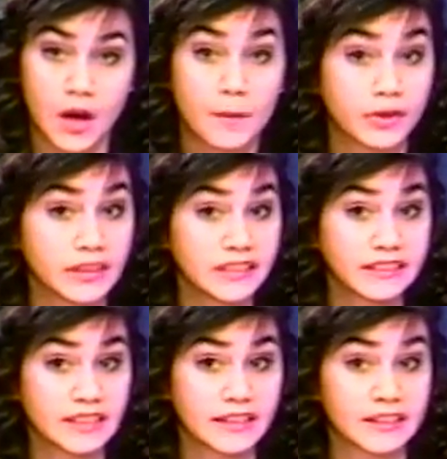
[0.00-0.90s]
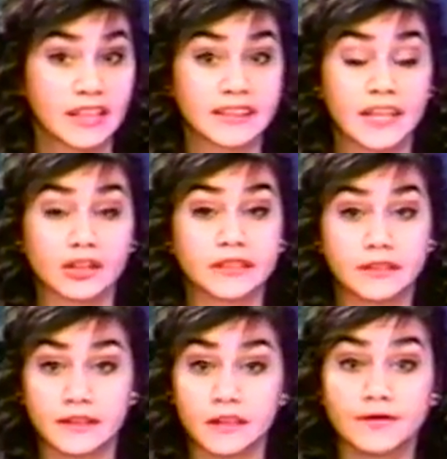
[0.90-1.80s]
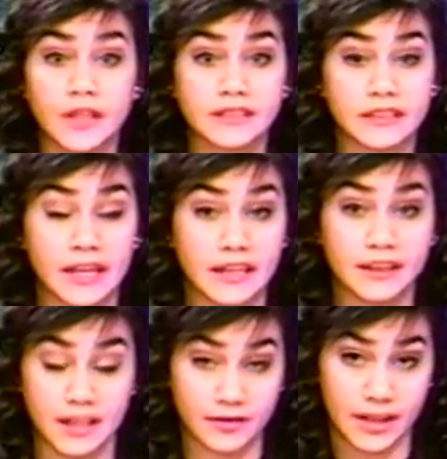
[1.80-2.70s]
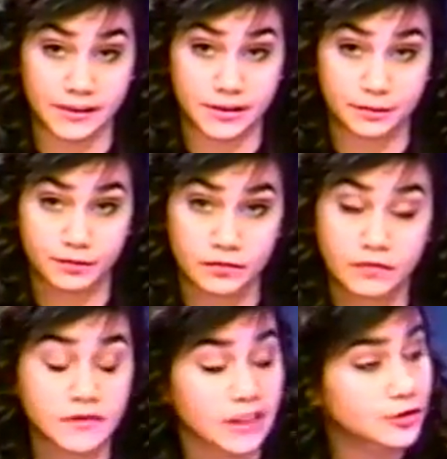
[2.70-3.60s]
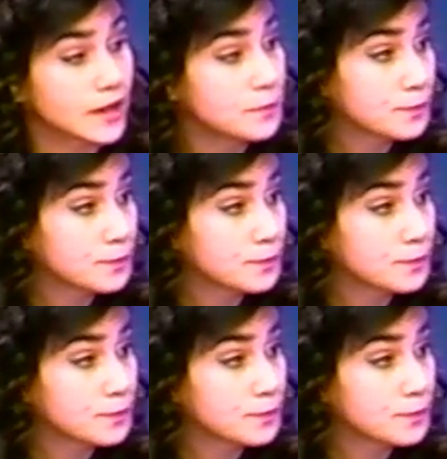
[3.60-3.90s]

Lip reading: Police stated that they are still investigating the event. Desiree?